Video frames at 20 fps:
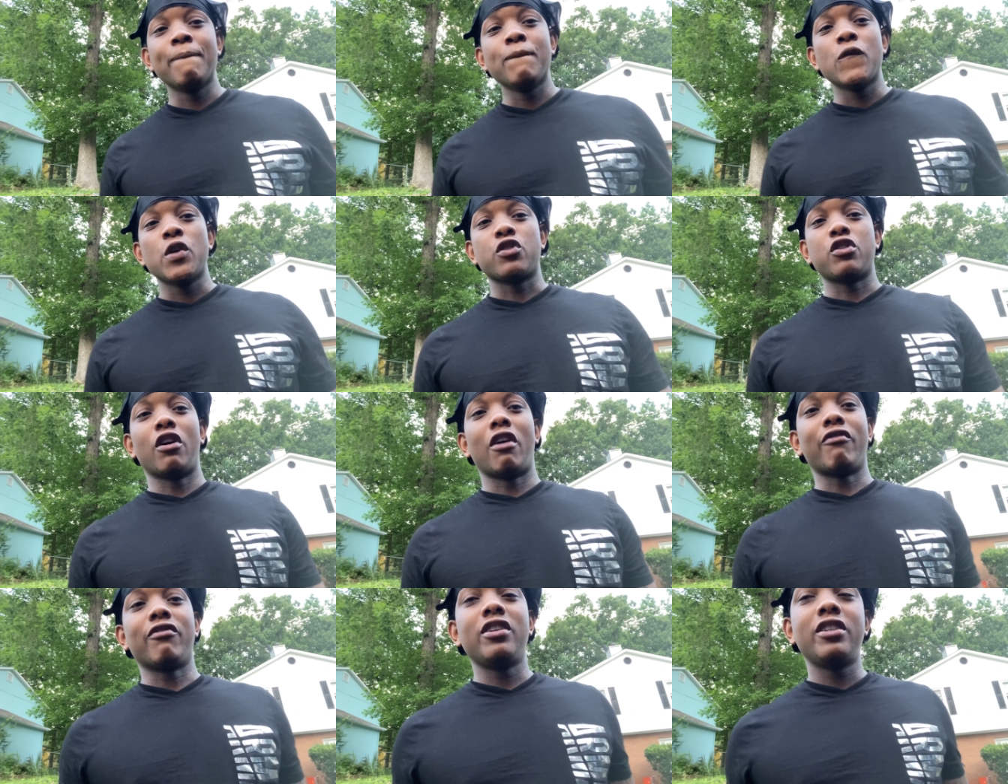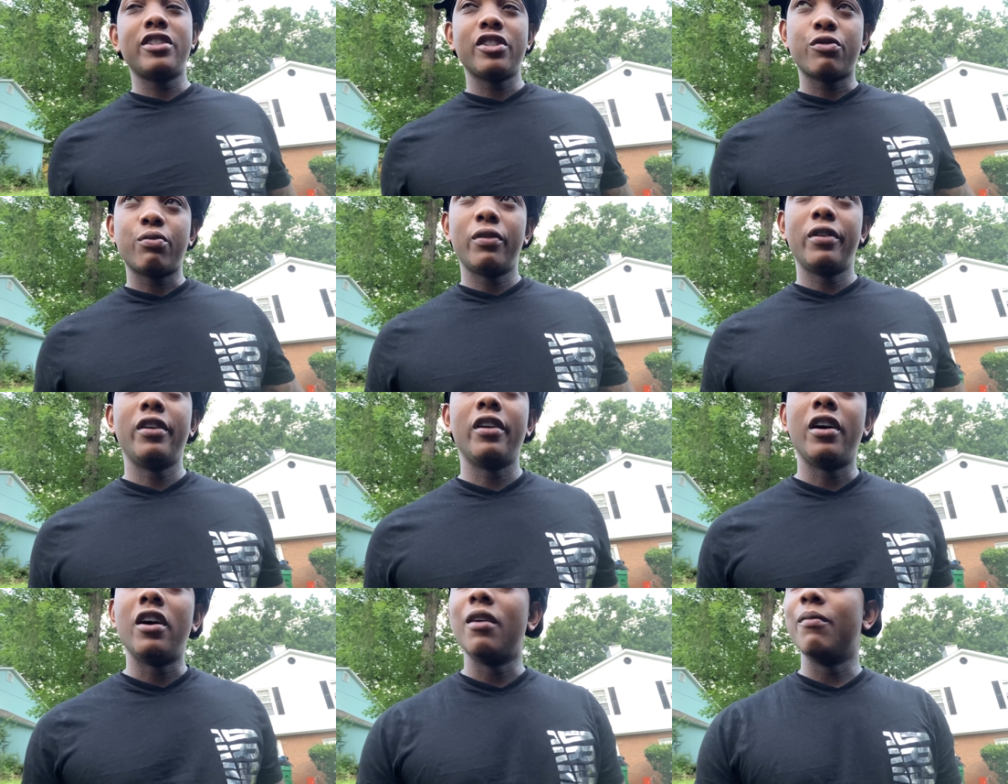So I really just
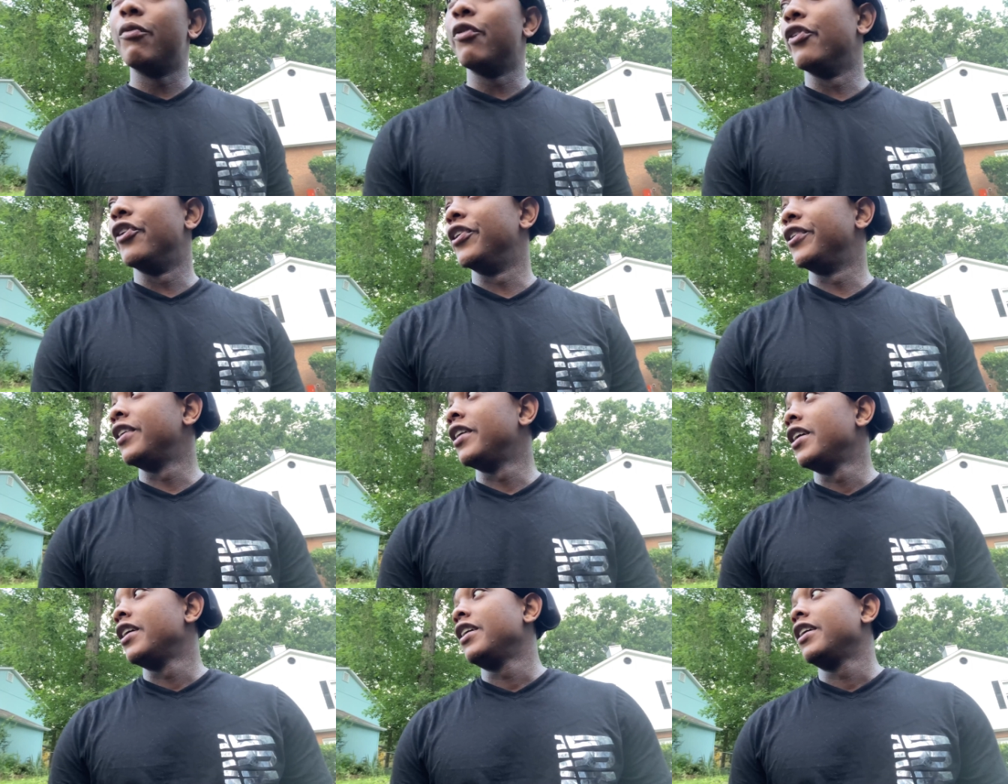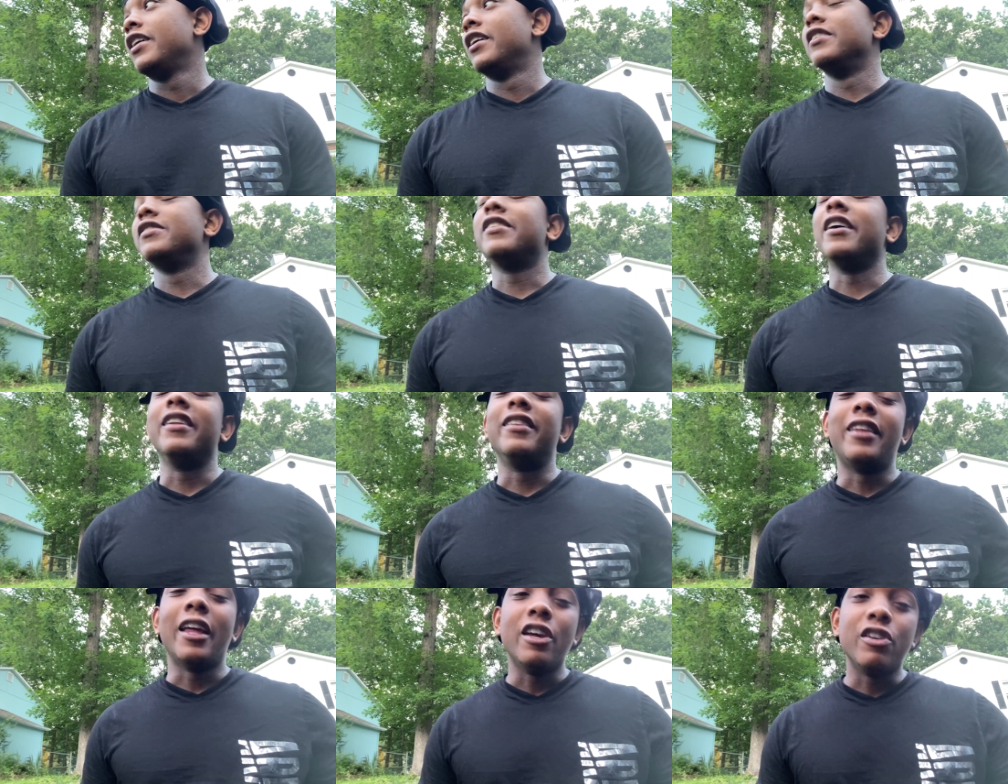wanted to come on and
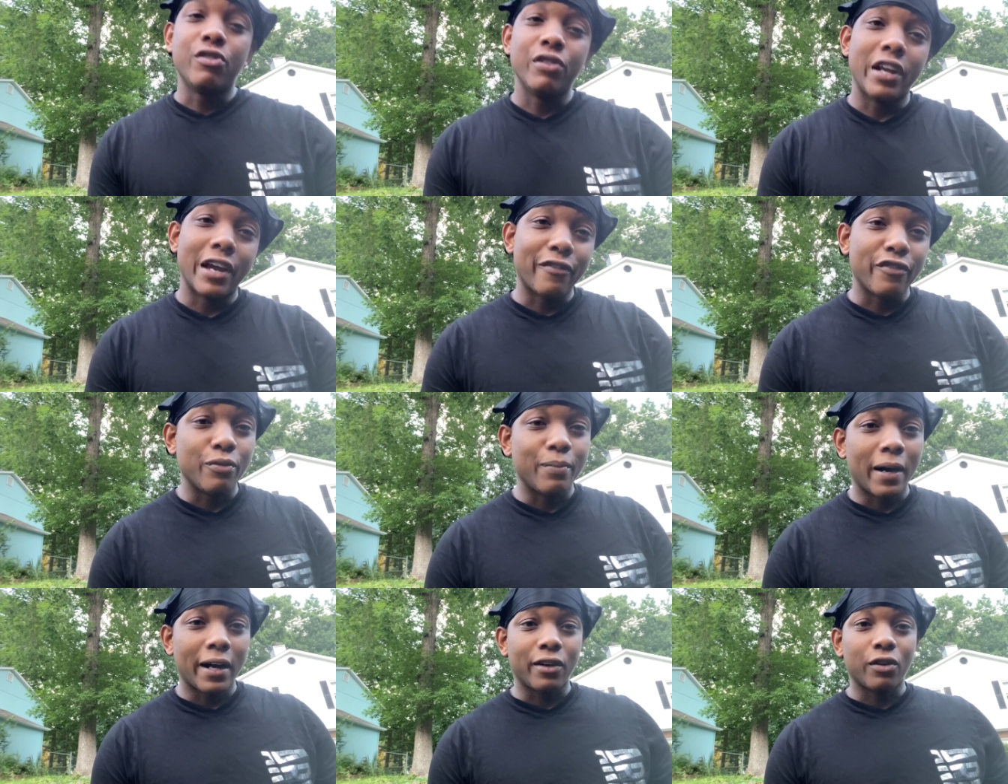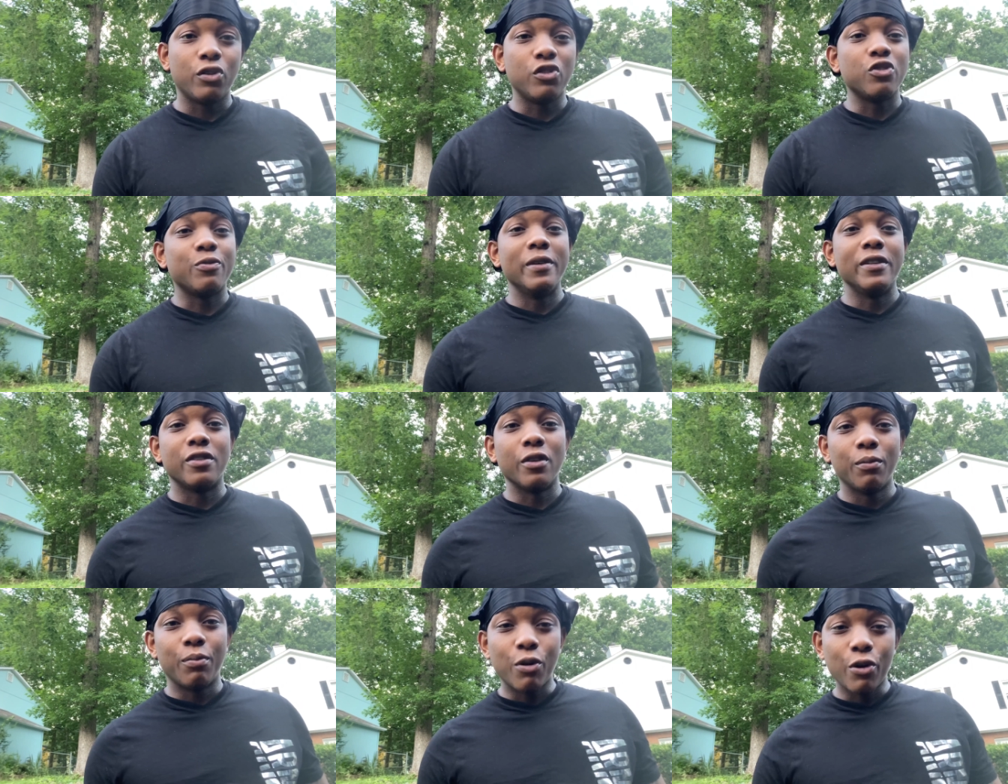say thank you to everybody who's been
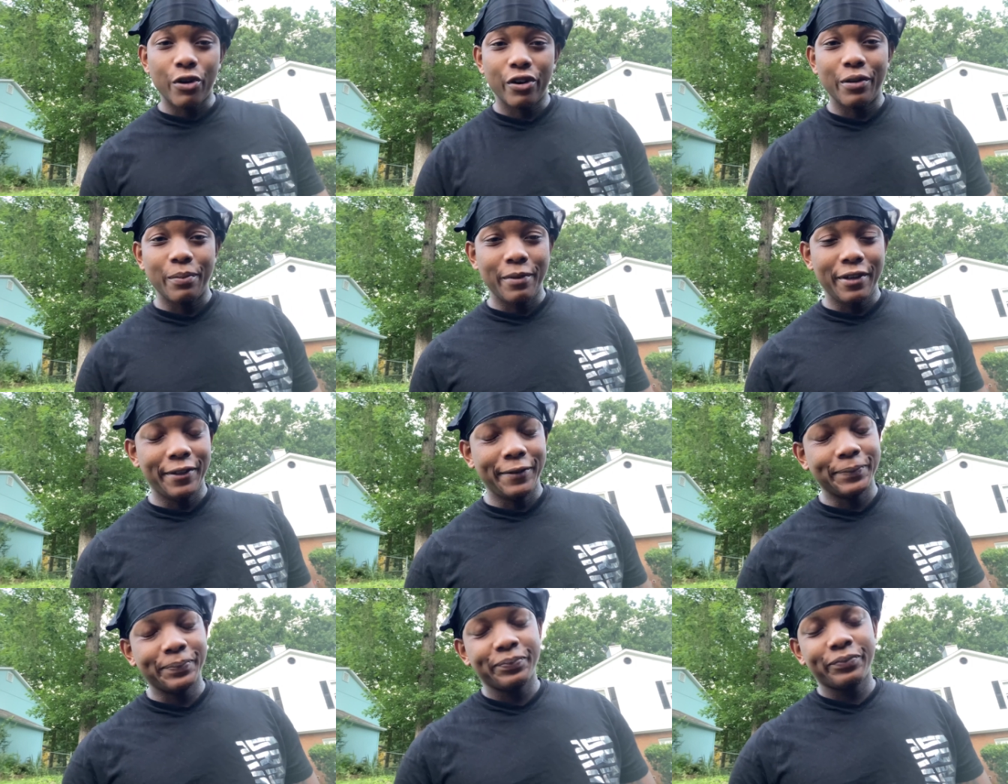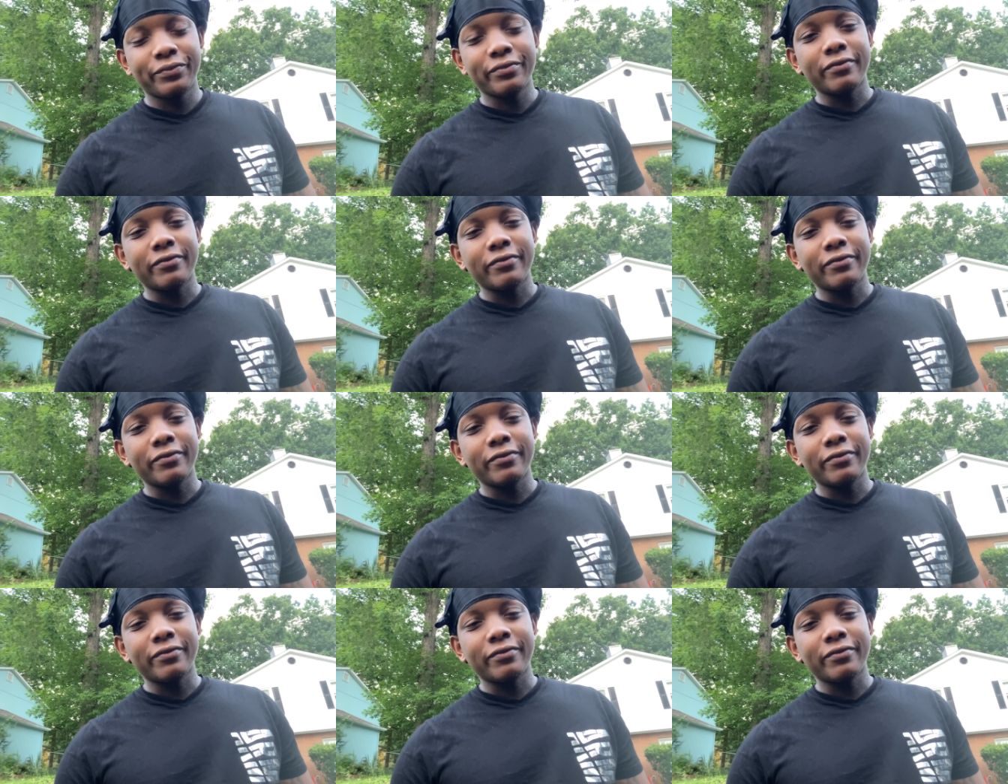supporting me.